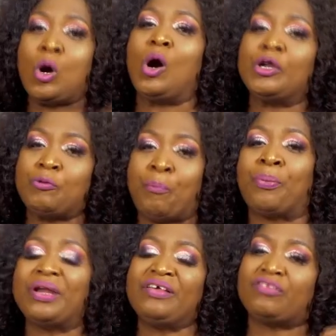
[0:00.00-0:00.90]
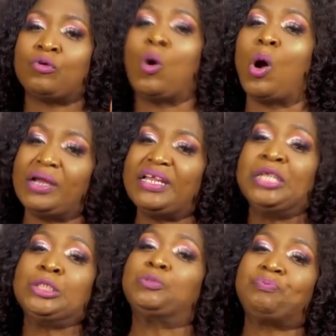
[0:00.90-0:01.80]
God breathed, God
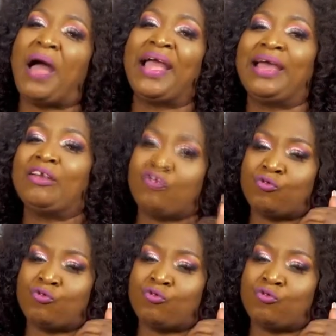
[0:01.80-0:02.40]
inspired